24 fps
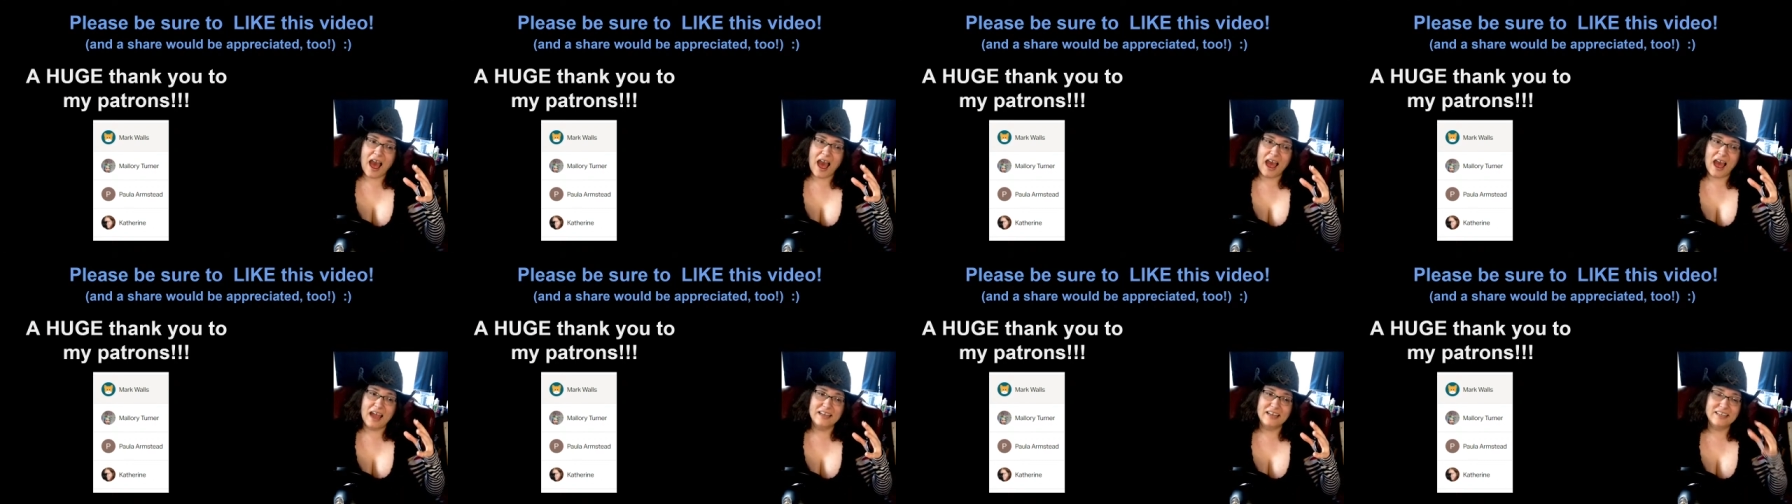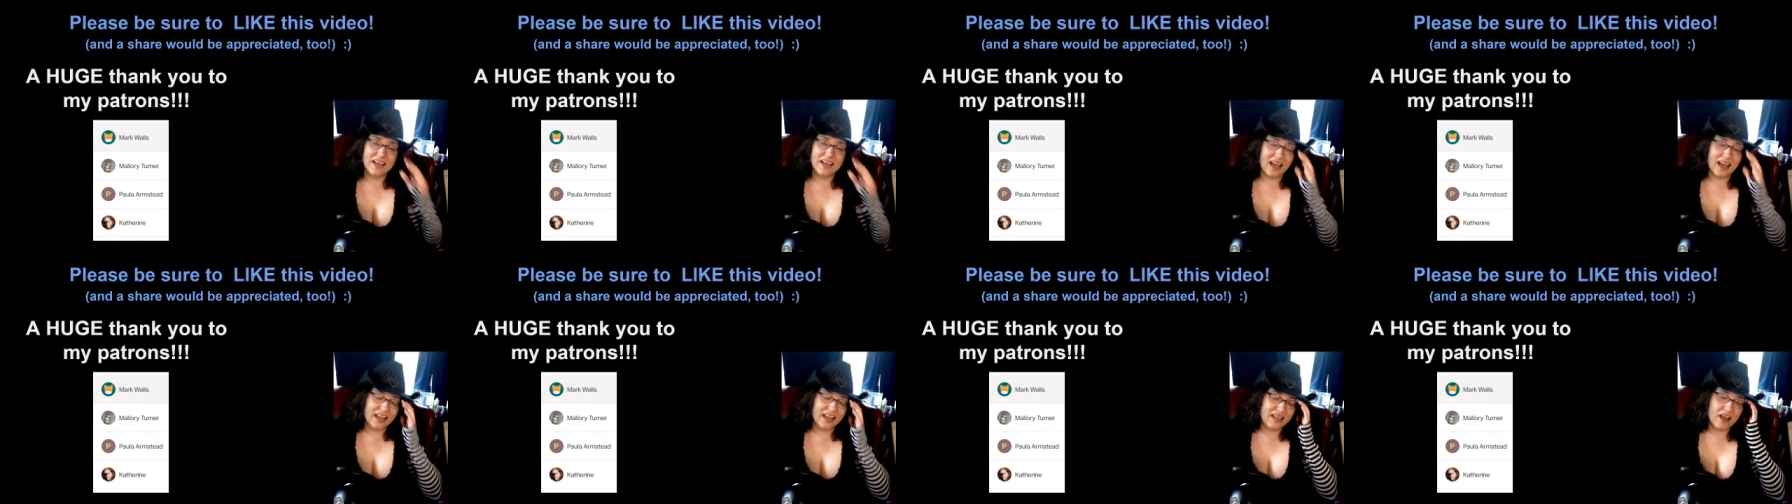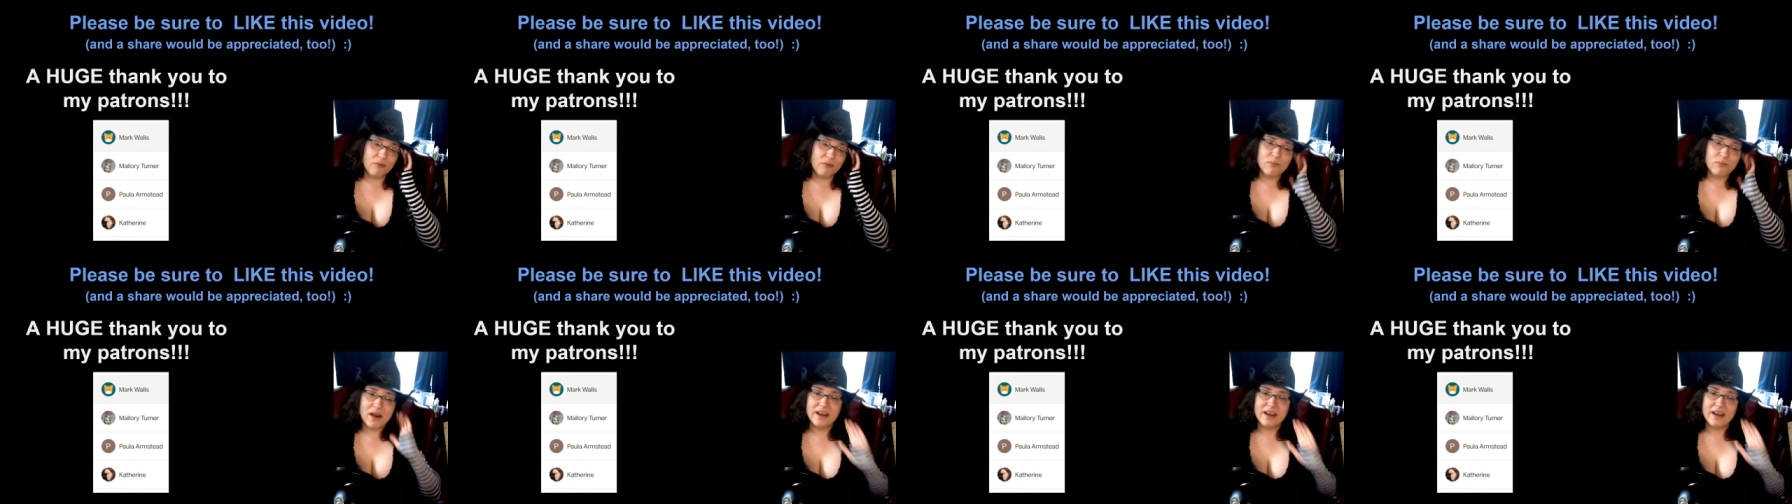I did I
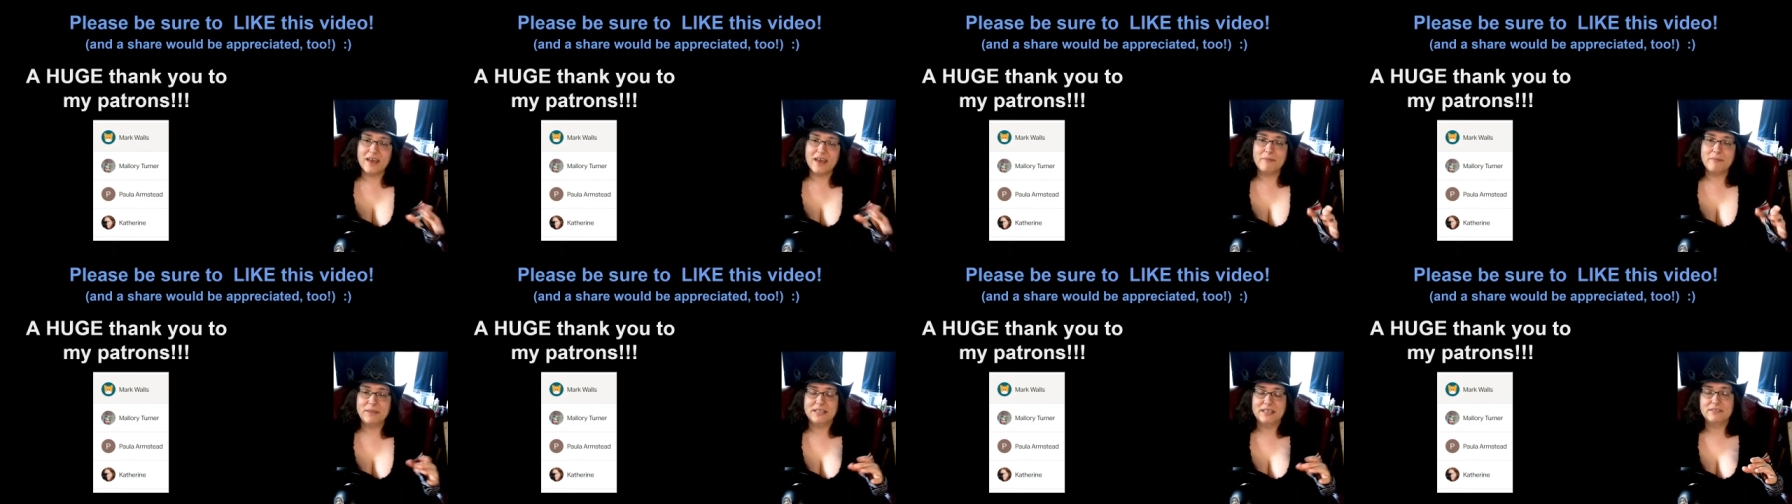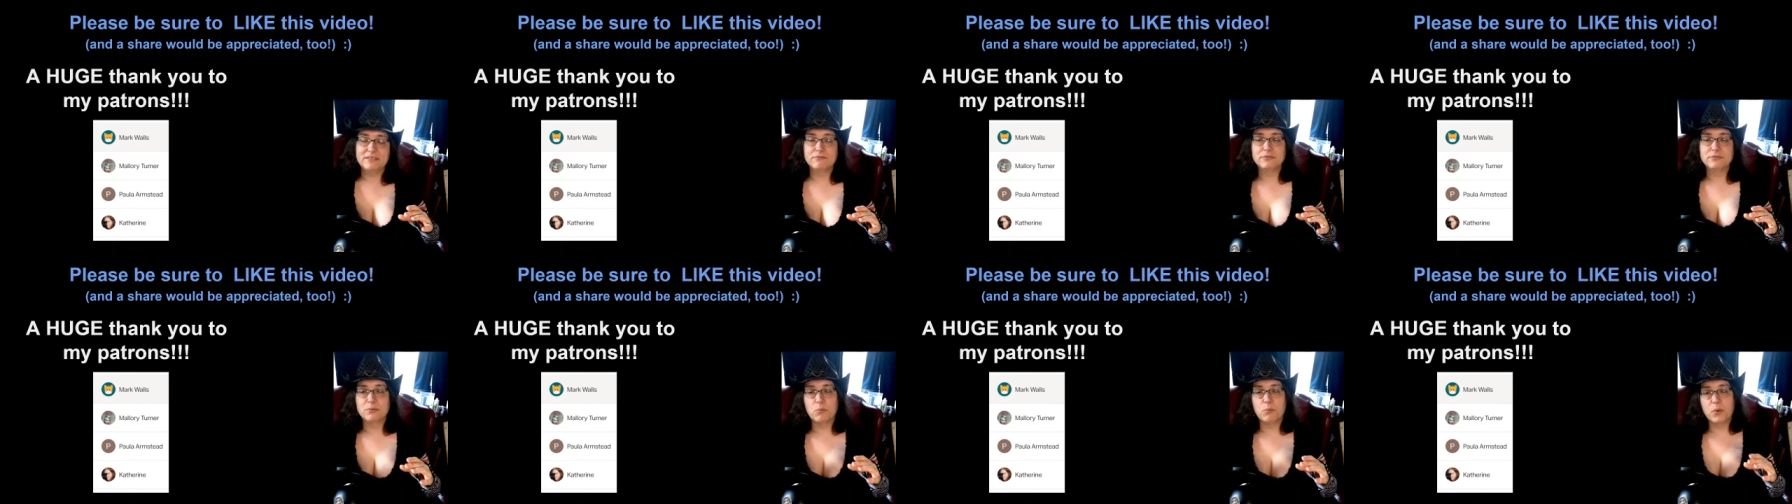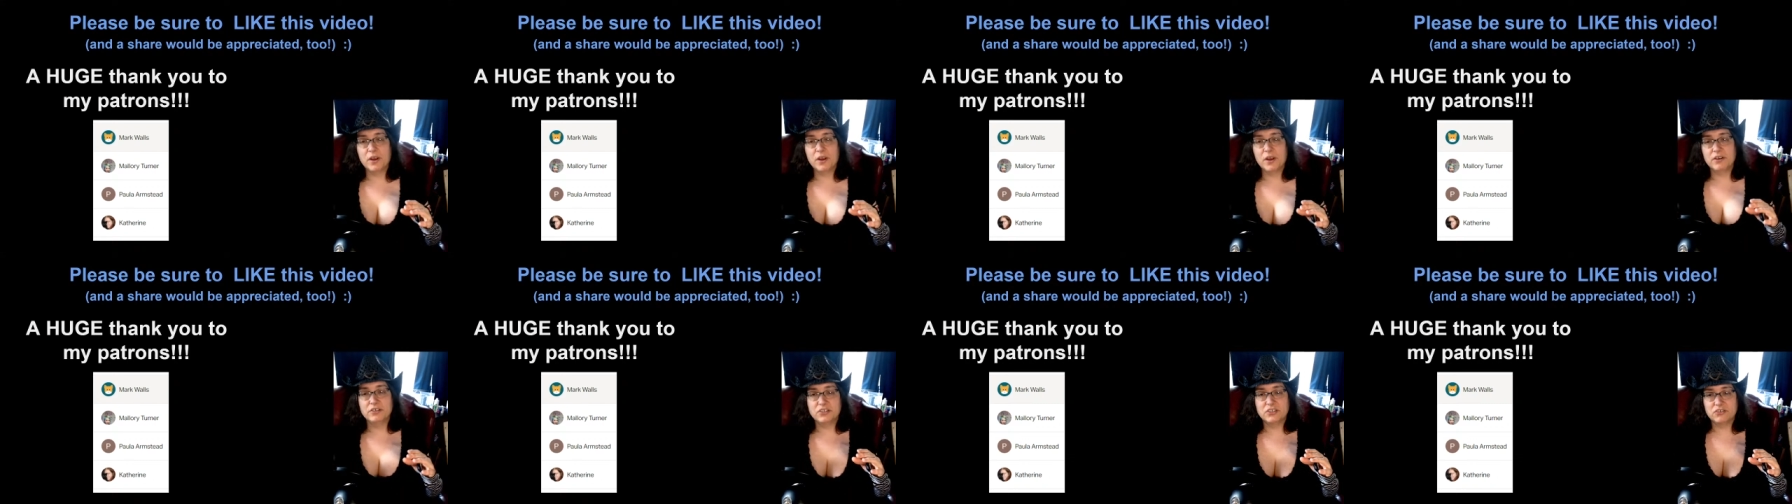got rid of that because it was a
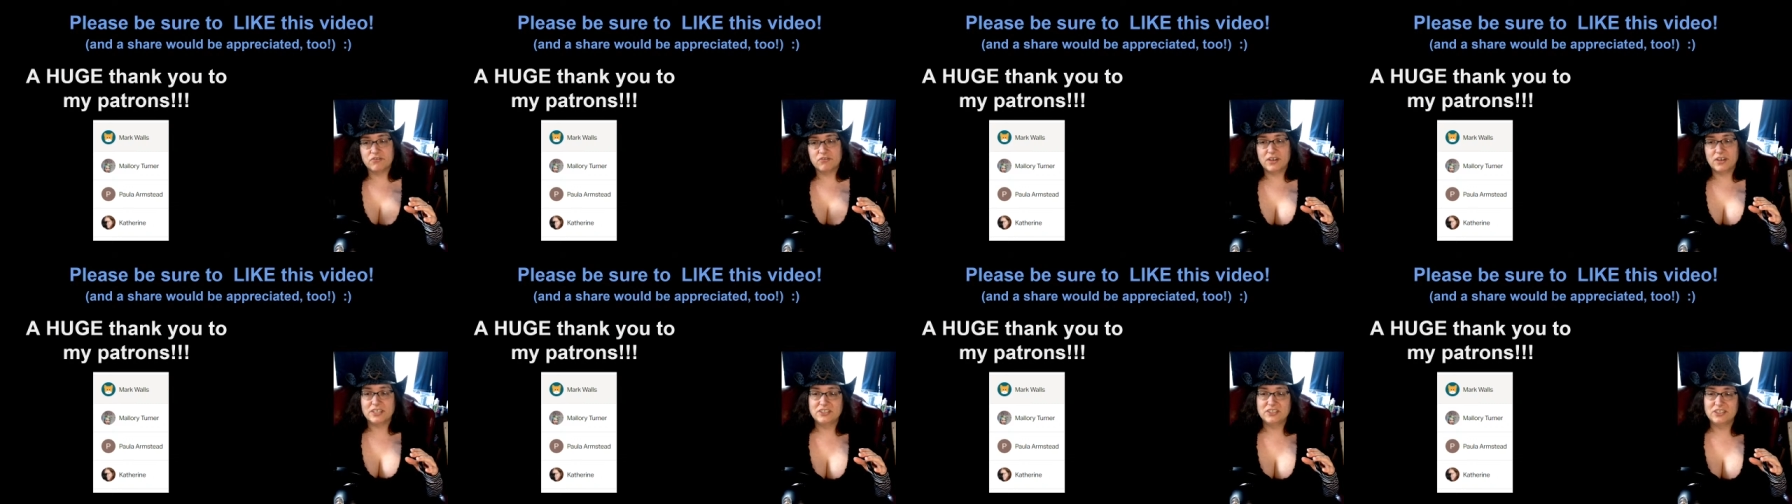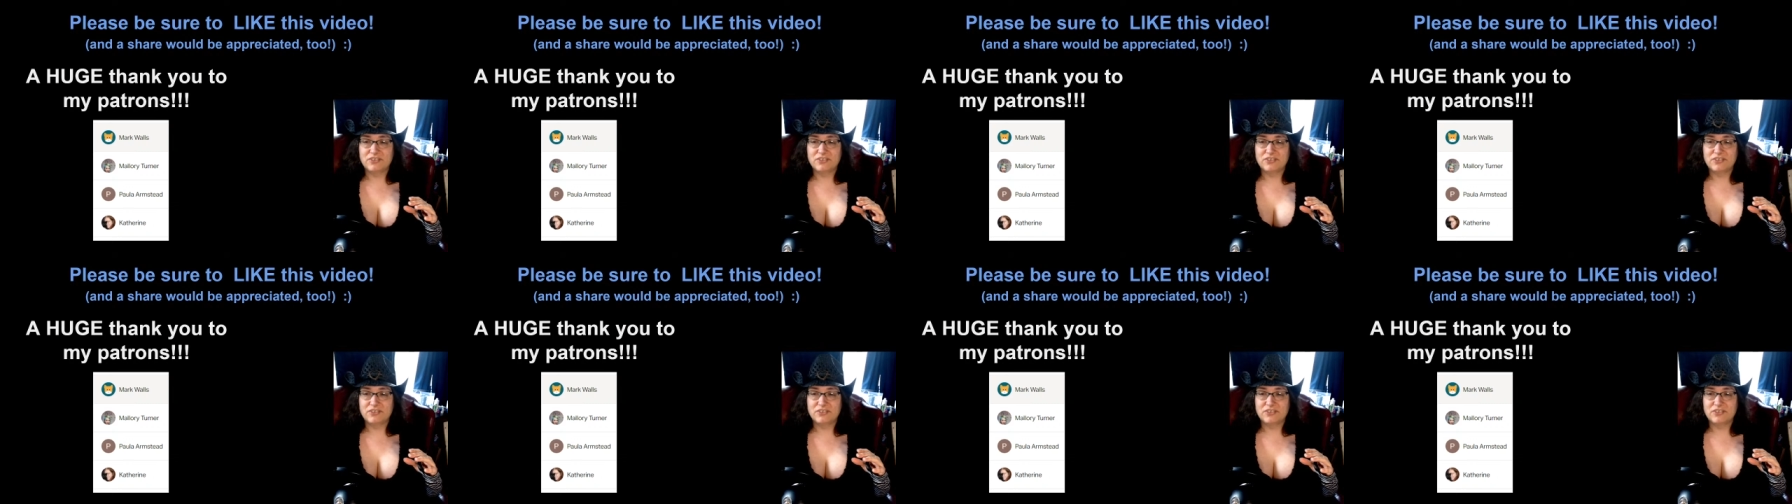weird stress